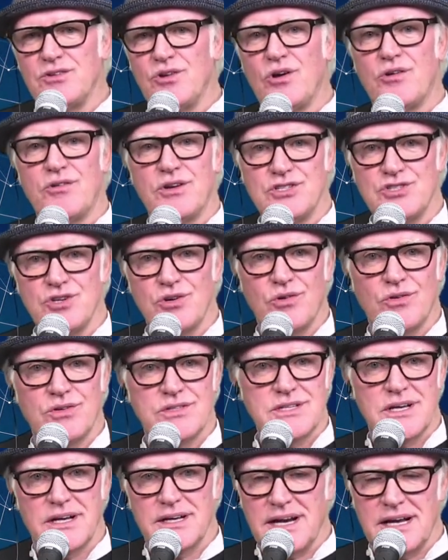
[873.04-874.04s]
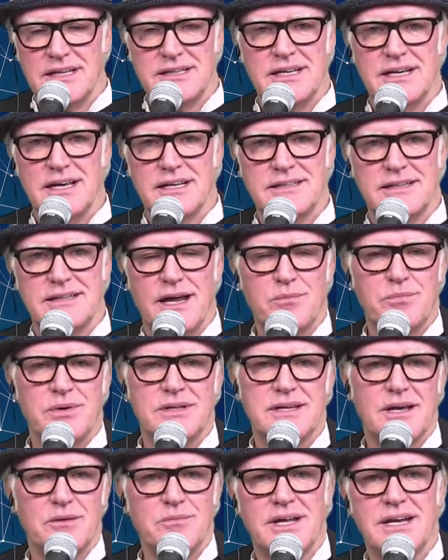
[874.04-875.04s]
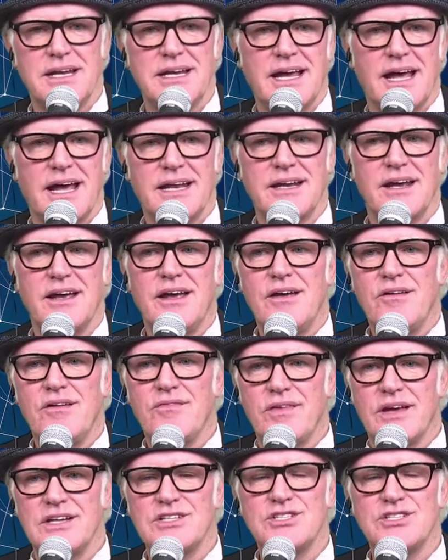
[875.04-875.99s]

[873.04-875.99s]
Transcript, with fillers: Some years ago, eh, eh, Norah Jones uh,